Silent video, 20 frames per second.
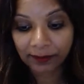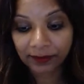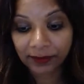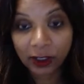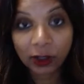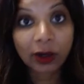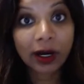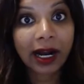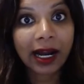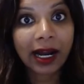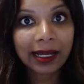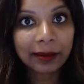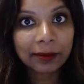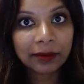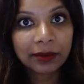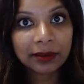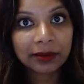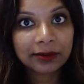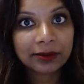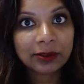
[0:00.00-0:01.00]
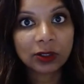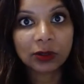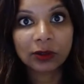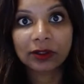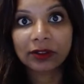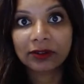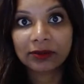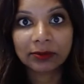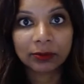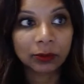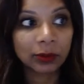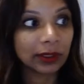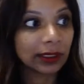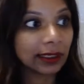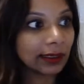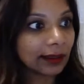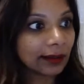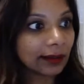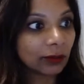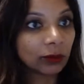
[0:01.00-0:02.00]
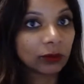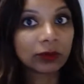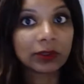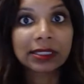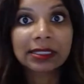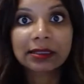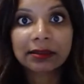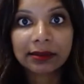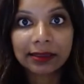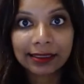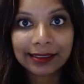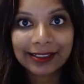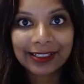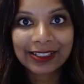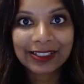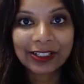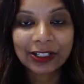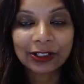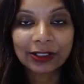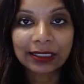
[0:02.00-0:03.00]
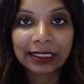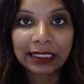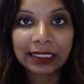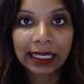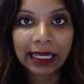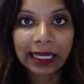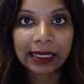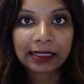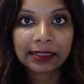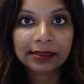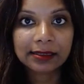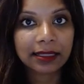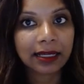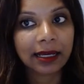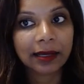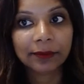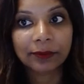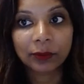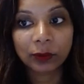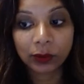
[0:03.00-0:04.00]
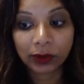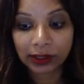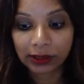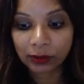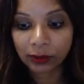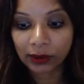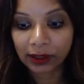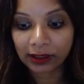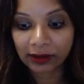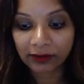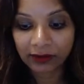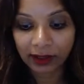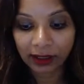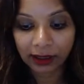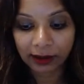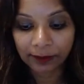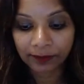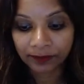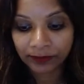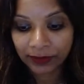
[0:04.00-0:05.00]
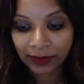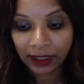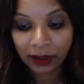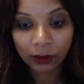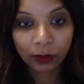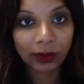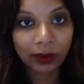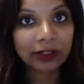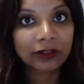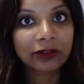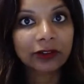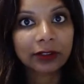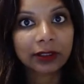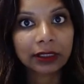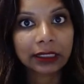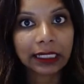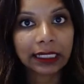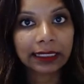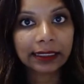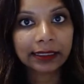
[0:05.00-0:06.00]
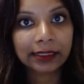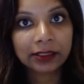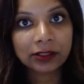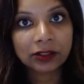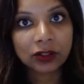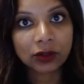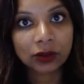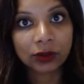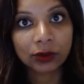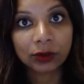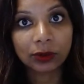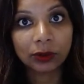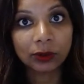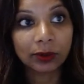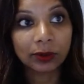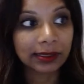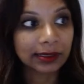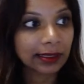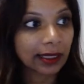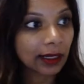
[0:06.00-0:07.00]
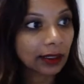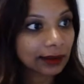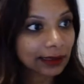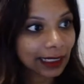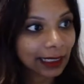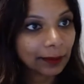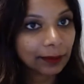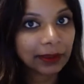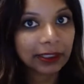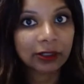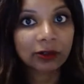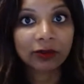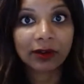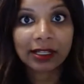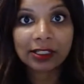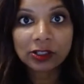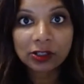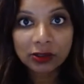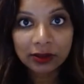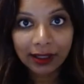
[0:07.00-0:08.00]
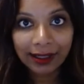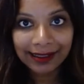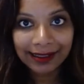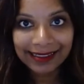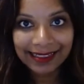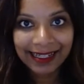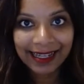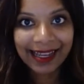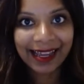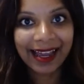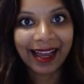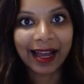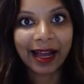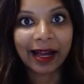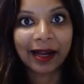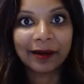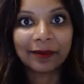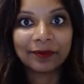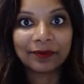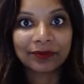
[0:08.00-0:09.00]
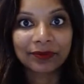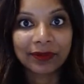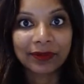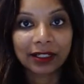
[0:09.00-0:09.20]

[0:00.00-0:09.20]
crime. So if we recently just started a case with one of our wonderful clients who was held up in a restaurant and